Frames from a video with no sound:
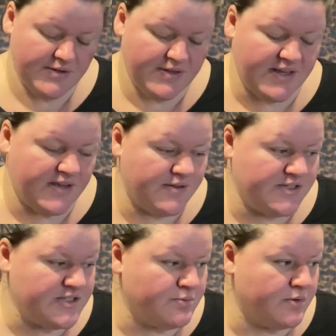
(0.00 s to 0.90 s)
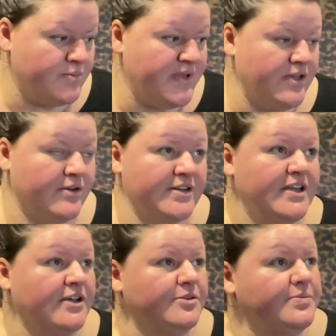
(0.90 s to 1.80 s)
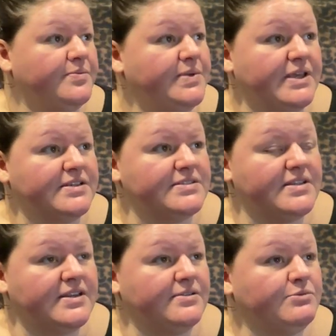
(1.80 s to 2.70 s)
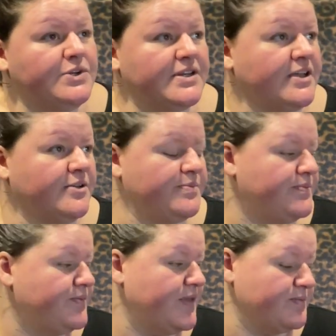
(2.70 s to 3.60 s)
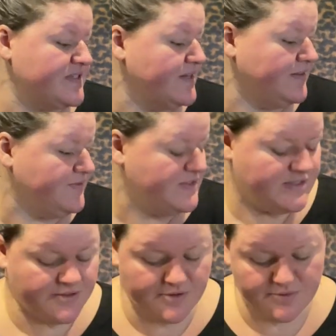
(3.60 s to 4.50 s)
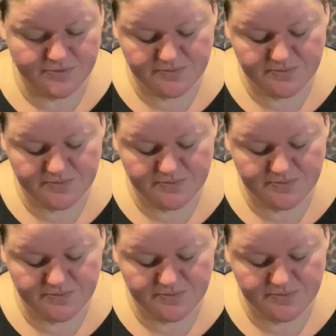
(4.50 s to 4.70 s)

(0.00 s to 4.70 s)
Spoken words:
They just were beyond help, because they wouldn't help themselves. So